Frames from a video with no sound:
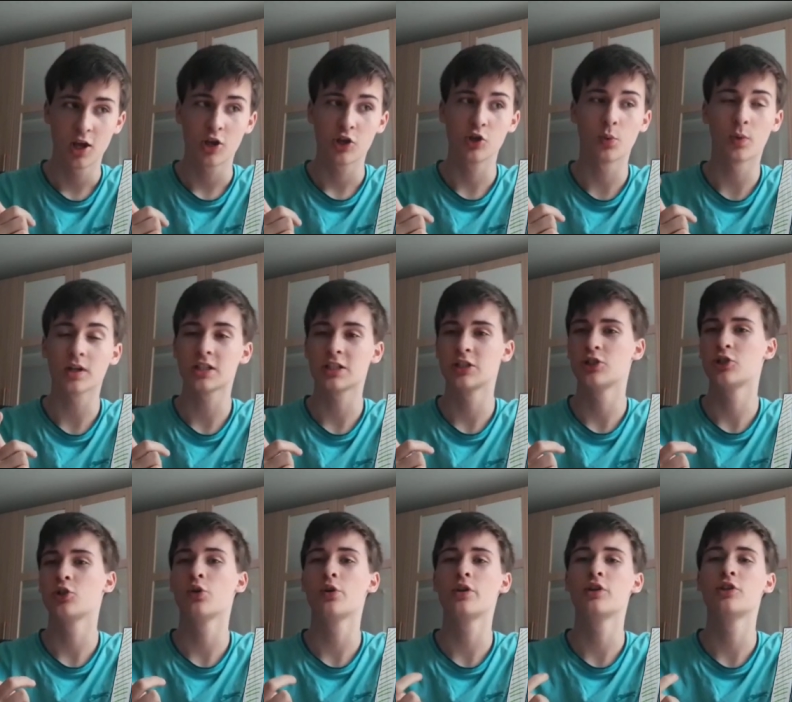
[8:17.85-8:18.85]
You
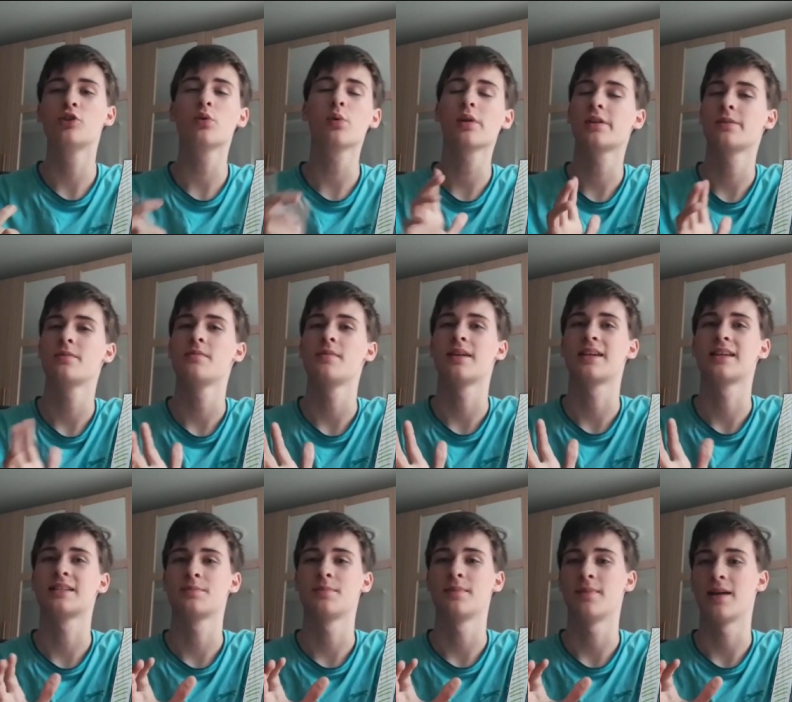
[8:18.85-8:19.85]
don't want to be making
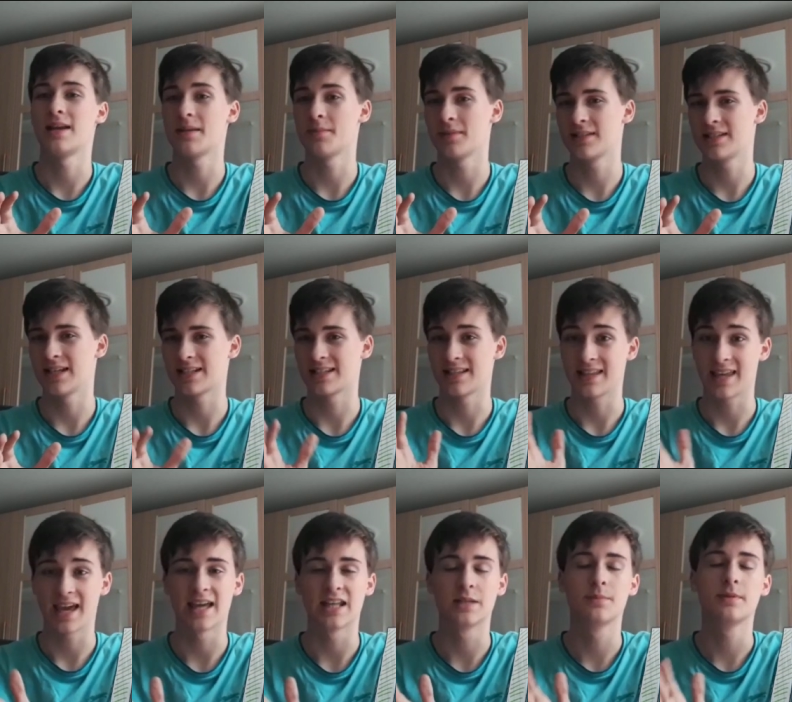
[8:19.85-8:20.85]
as many mistakes at the
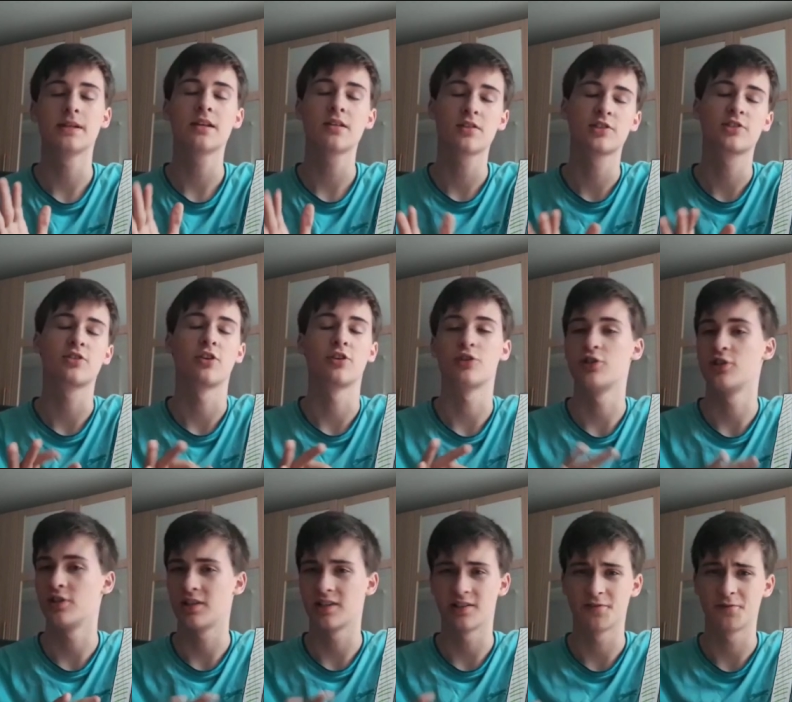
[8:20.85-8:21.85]
end, but near the start,
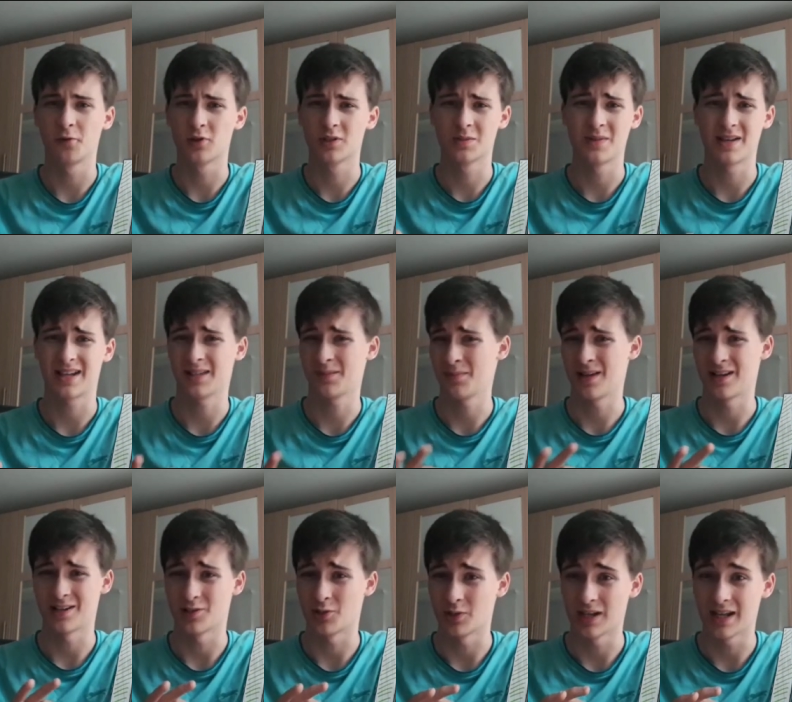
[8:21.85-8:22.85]
you can afford to make as many
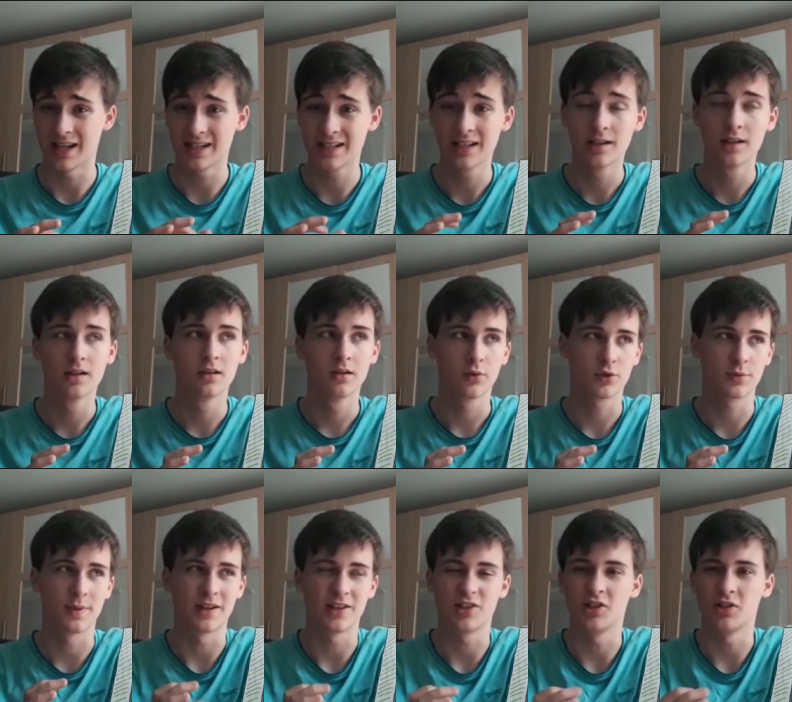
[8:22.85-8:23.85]
as you need, as
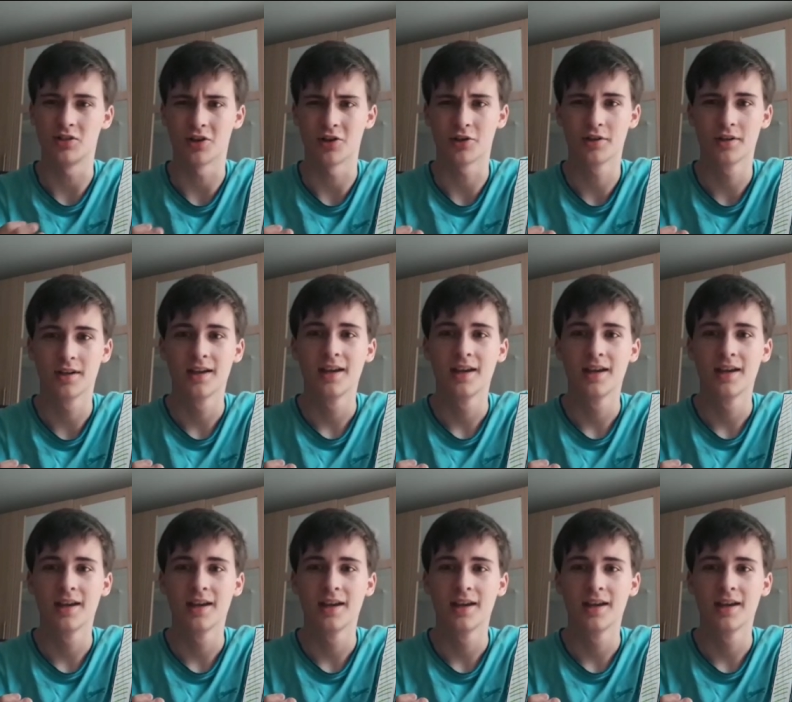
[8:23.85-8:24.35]
many as you do.